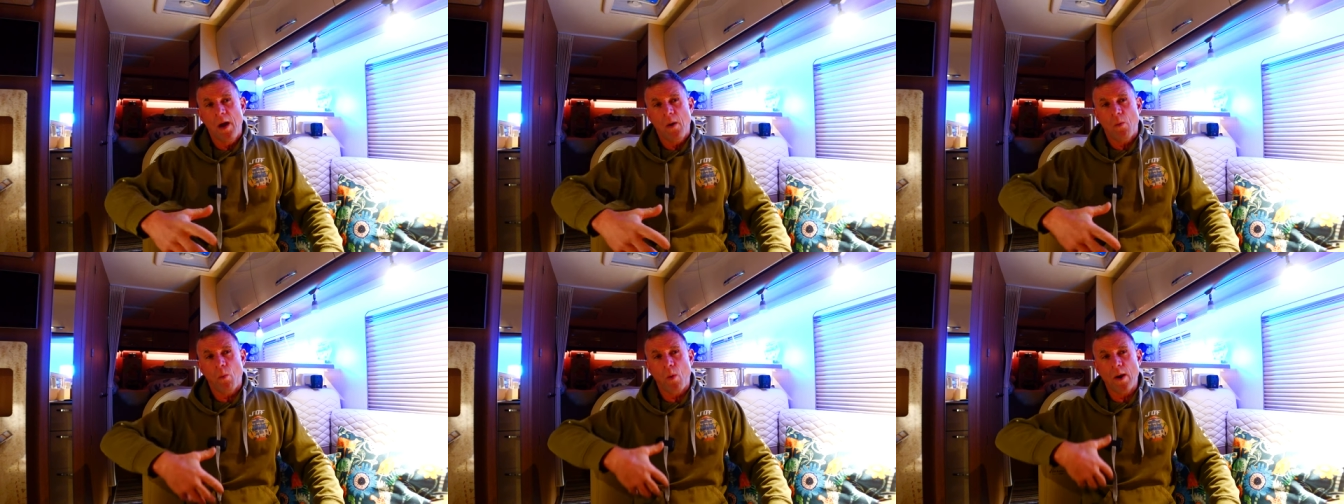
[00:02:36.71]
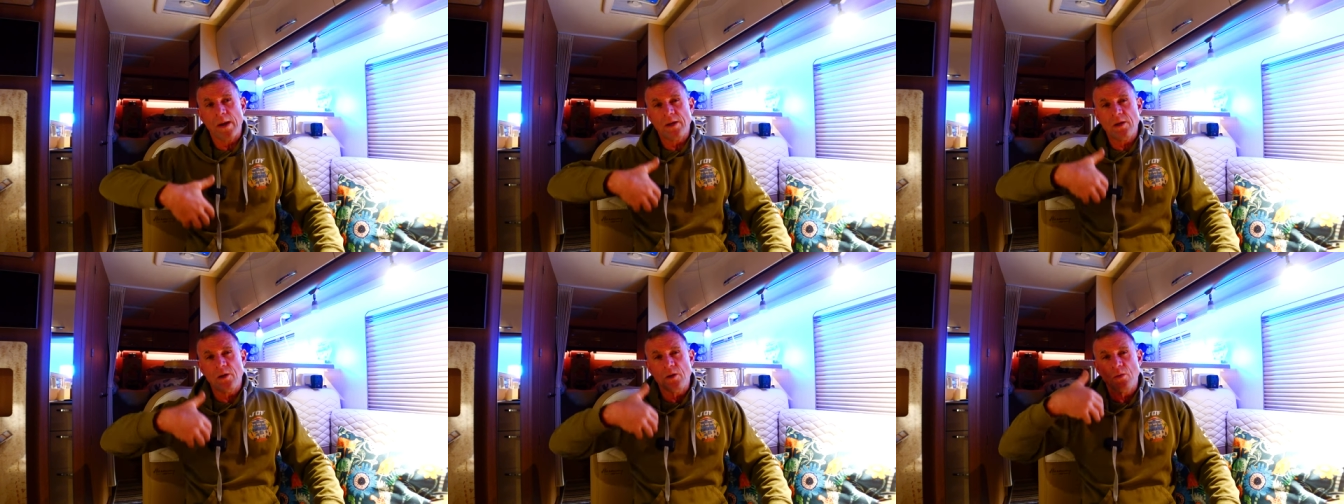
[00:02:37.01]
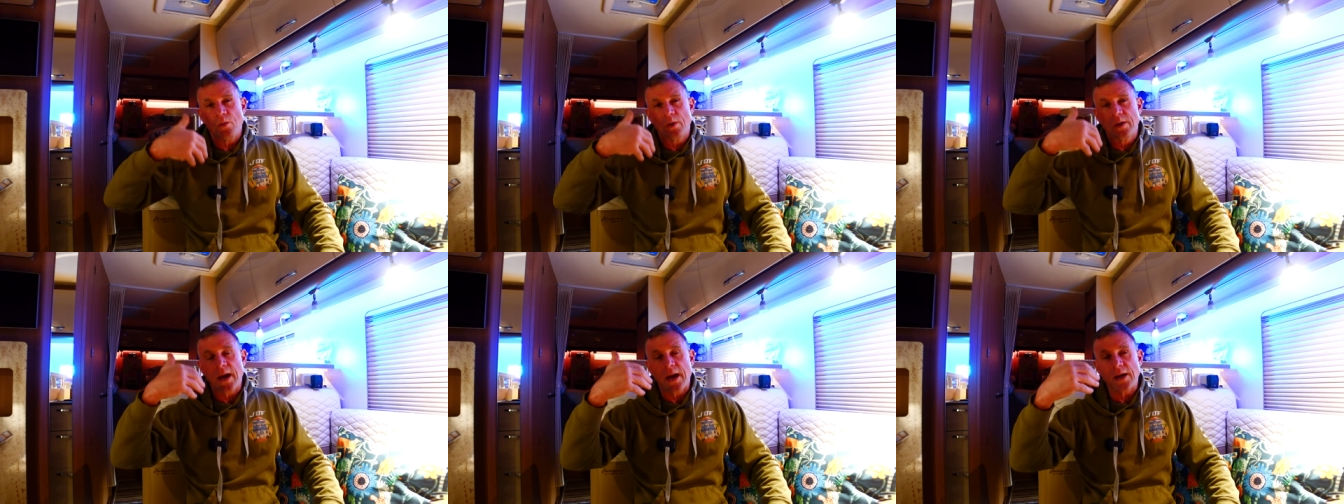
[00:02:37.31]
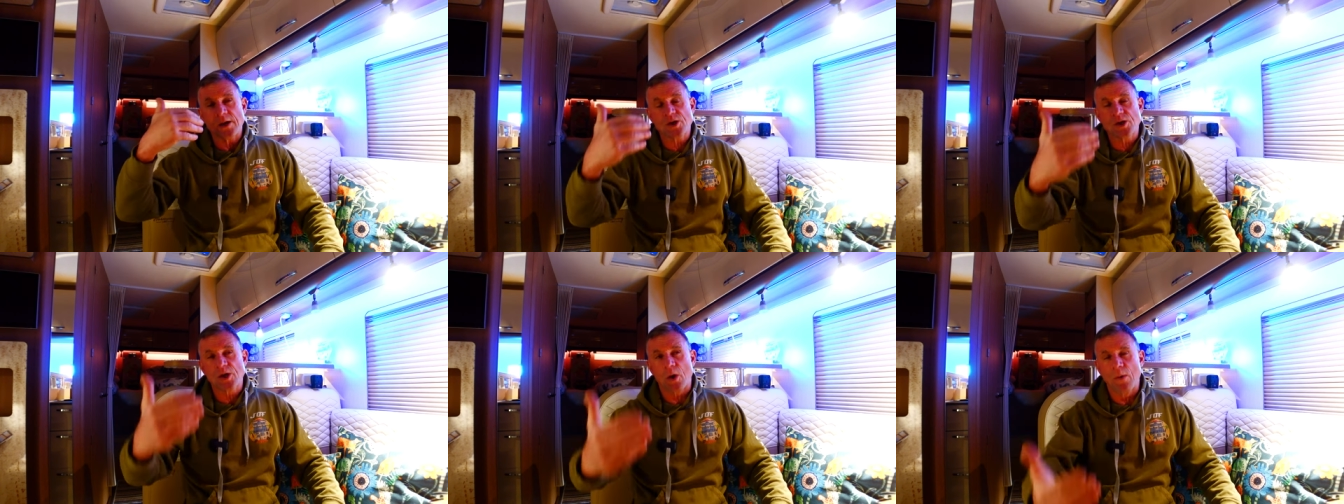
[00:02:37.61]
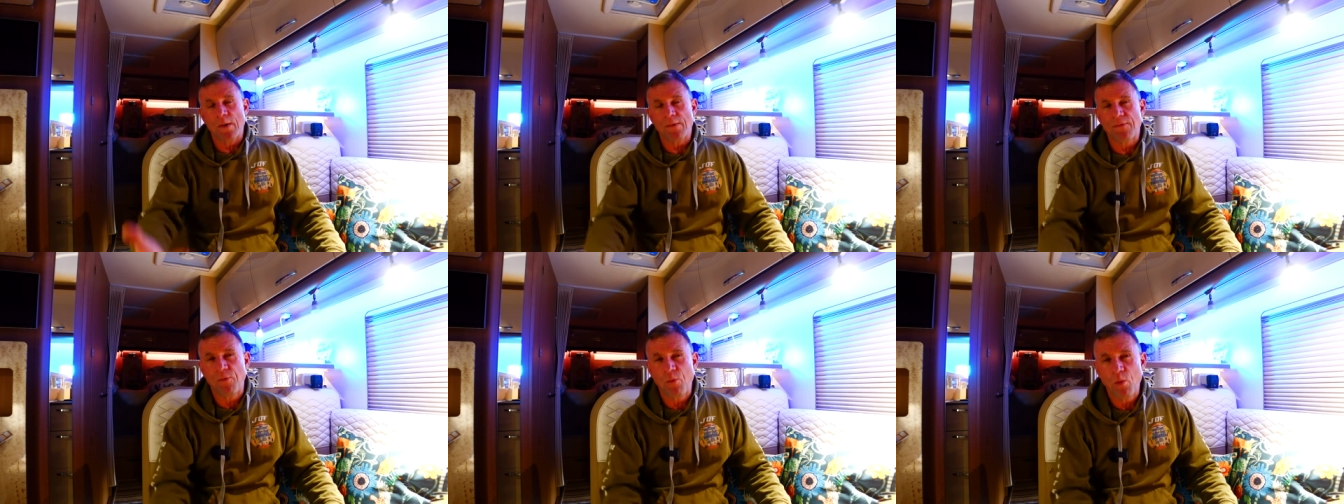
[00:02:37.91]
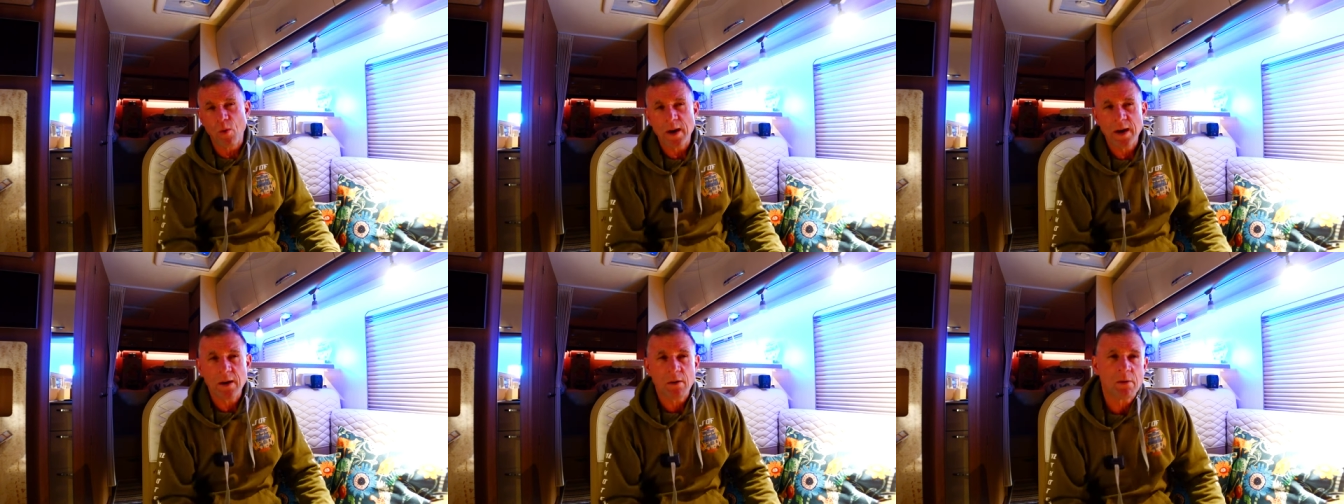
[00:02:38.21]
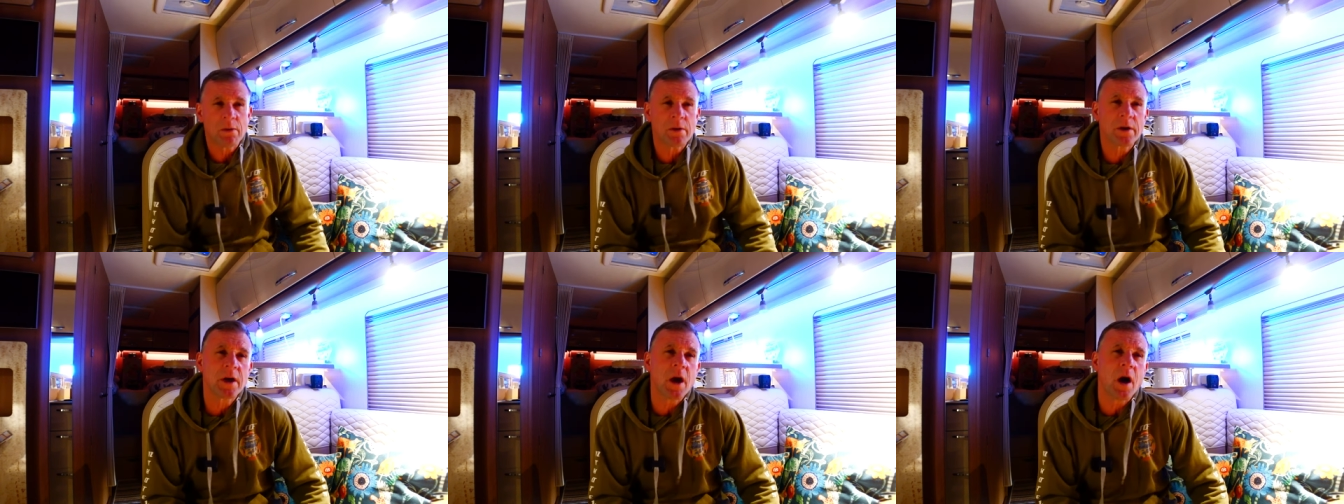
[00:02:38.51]
when you get so if
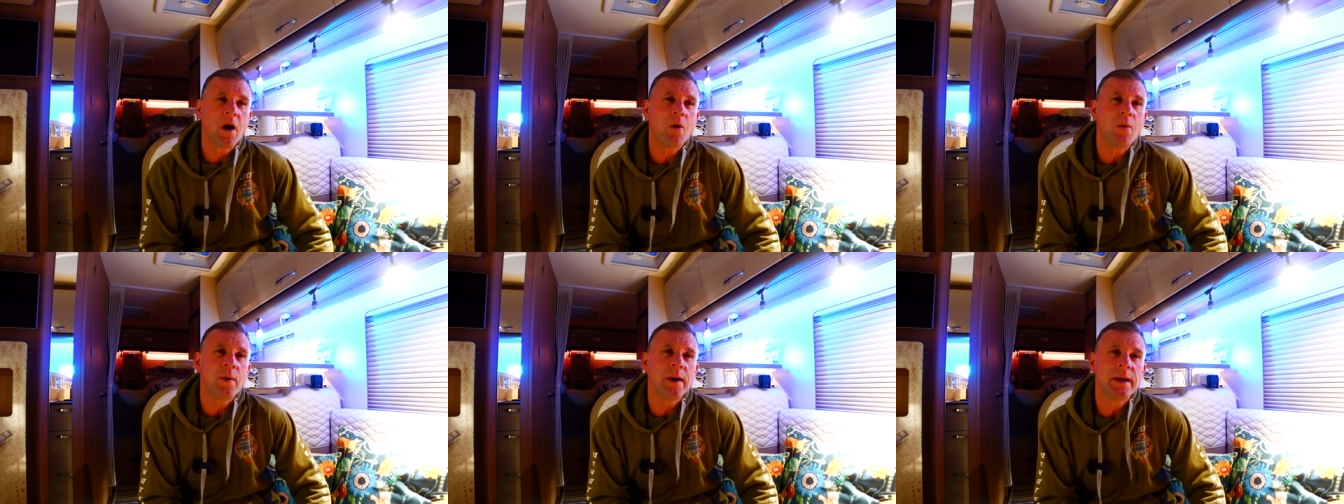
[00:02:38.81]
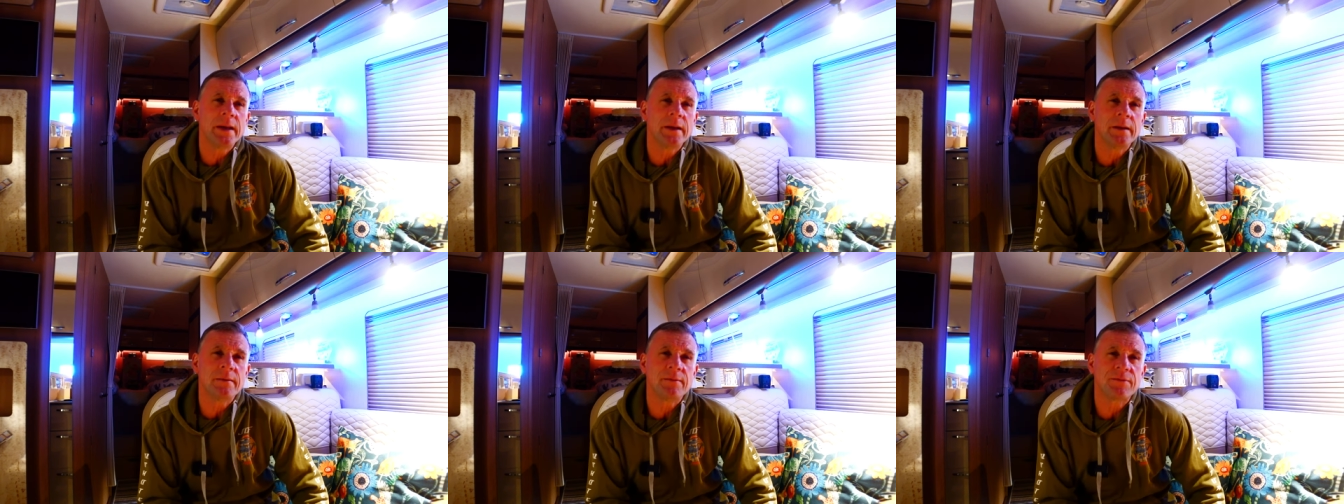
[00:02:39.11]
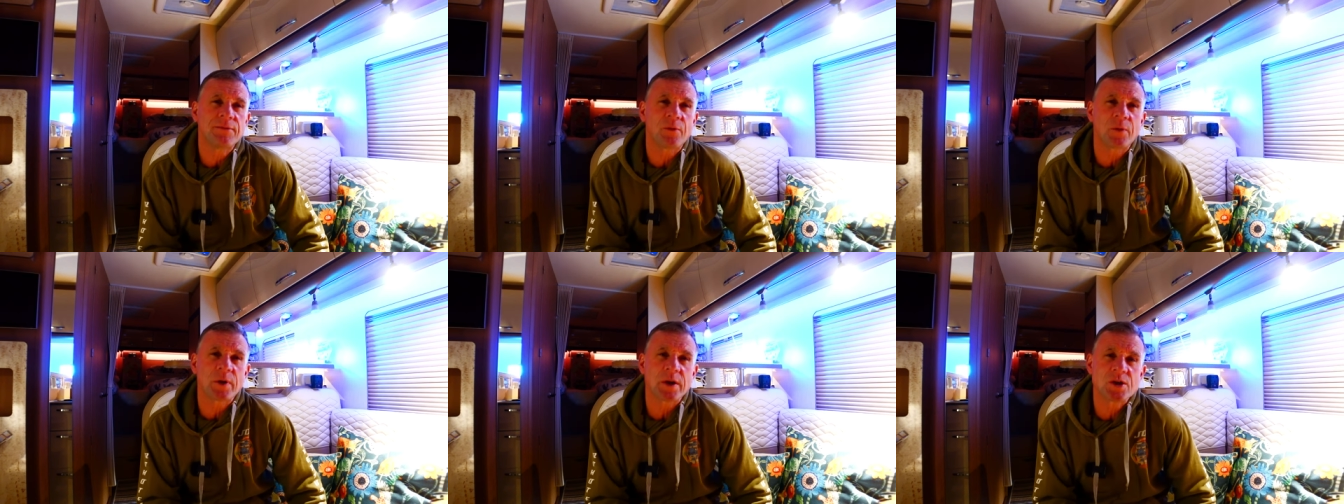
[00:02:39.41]
we're going for